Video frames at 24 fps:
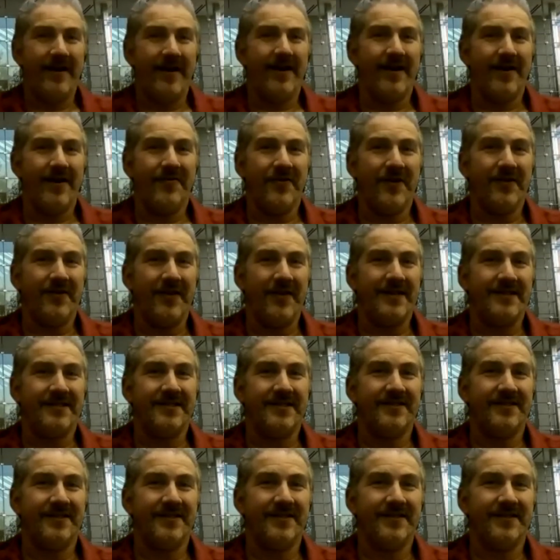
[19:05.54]
I think
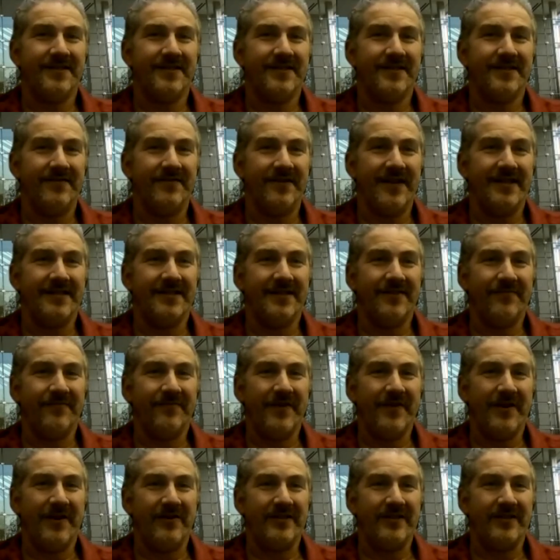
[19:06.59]
that's a
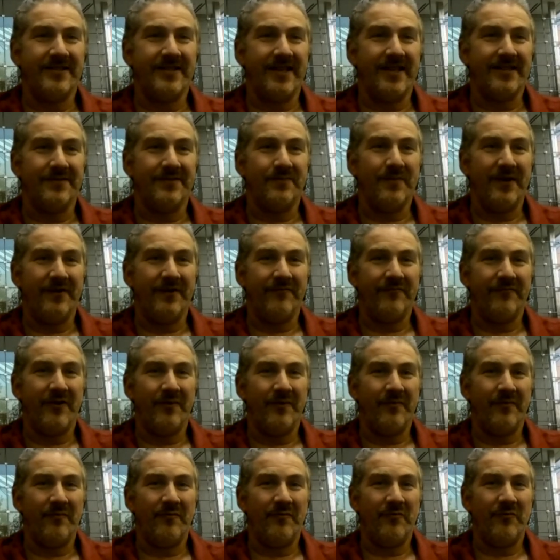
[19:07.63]
fair assessment
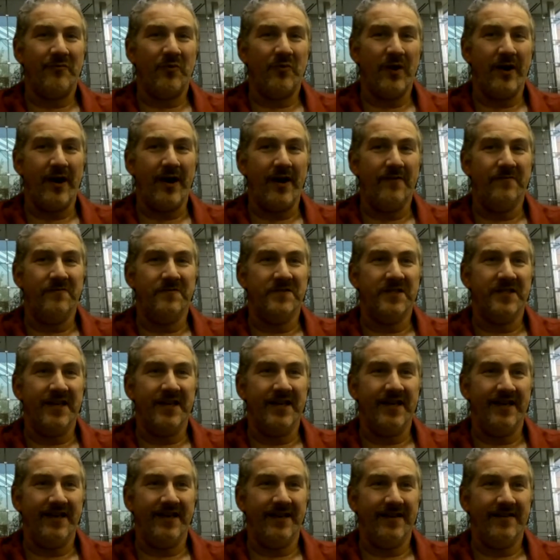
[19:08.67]
from what I've
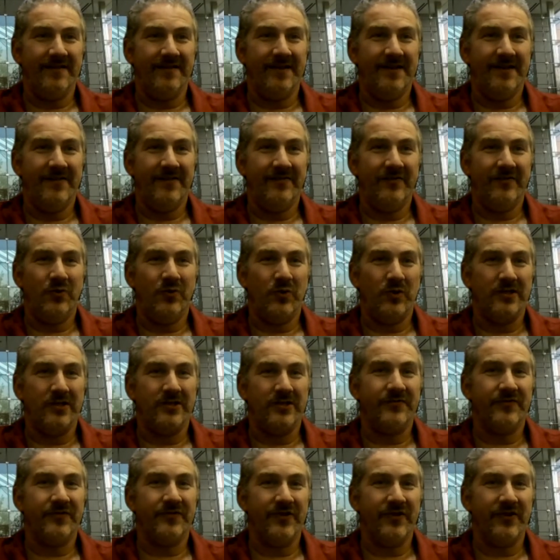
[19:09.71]
seen in courts
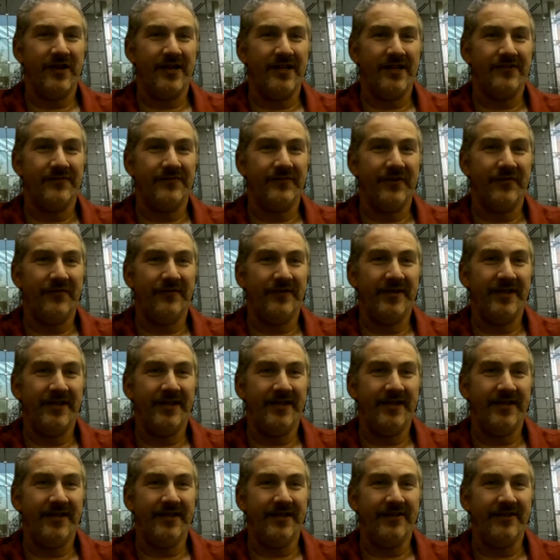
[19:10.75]
for the last
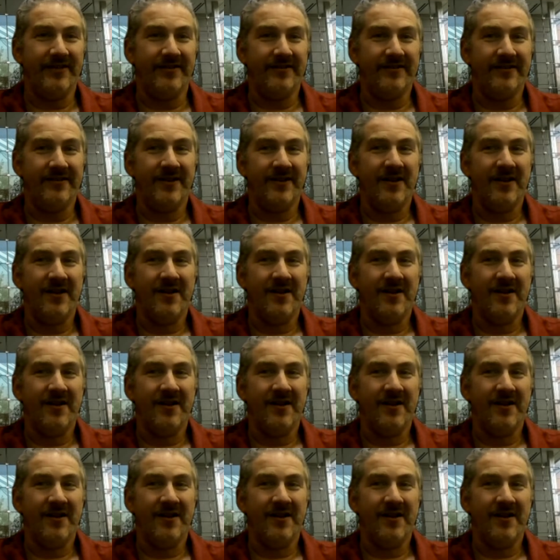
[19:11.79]
15 years.